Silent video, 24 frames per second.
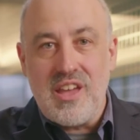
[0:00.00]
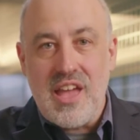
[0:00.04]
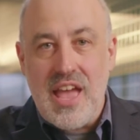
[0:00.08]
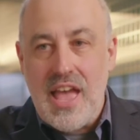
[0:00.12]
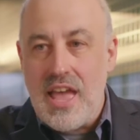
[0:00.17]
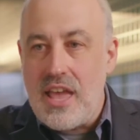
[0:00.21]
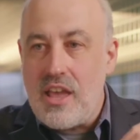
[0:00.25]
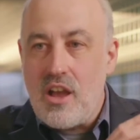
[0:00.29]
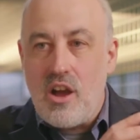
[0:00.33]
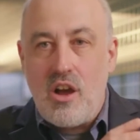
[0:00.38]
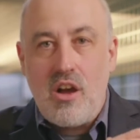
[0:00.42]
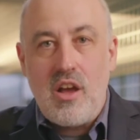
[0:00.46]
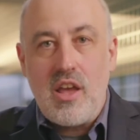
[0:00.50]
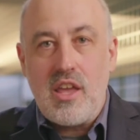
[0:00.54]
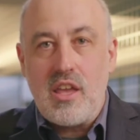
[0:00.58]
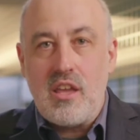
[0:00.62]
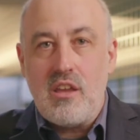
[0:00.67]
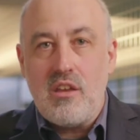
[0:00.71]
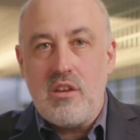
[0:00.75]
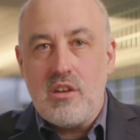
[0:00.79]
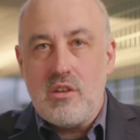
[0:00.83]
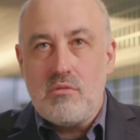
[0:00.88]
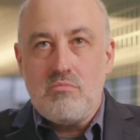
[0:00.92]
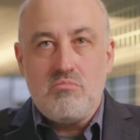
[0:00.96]
AI,
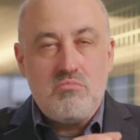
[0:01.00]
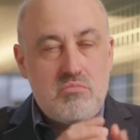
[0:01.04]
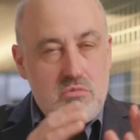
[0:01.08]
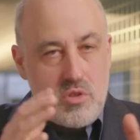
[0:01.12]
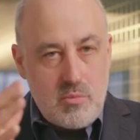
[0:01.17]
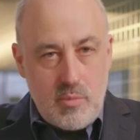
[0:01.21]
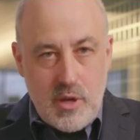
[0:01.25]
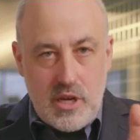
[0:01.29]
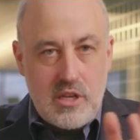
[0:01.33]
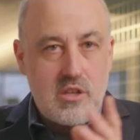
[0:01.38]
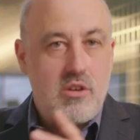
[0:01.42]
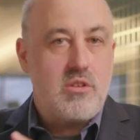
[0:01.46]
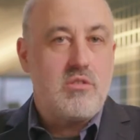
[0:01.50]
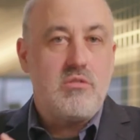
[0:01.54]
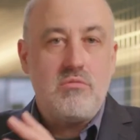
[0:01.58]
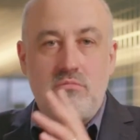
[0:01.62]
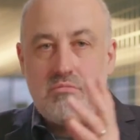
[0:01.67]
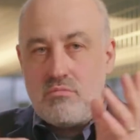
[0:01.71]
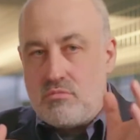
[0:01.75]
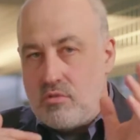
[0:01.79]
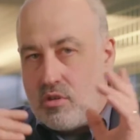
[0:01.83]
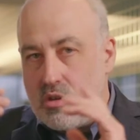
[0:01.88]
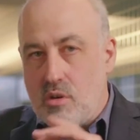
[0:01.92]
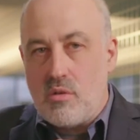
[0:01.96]
depending on
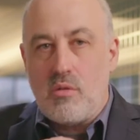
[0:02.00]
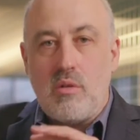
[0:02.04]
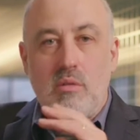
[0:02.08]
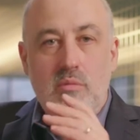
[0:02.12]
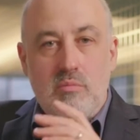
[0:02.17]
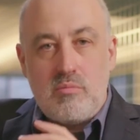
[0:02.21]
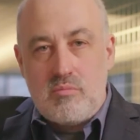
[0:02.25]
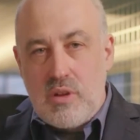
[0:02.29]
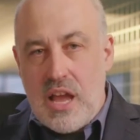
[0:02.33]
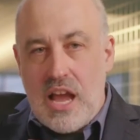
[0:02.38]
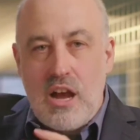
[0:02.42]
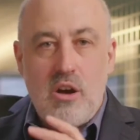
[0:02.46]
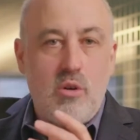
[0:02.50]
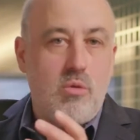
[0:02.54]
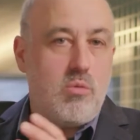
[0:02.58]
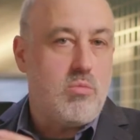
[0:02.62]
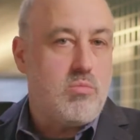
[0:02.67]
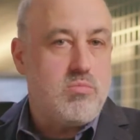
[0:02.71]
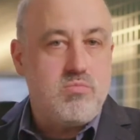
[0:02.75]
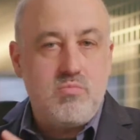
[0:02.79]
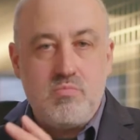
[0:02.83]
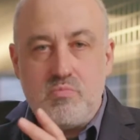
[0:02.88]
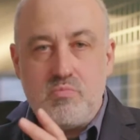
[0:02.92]
you know how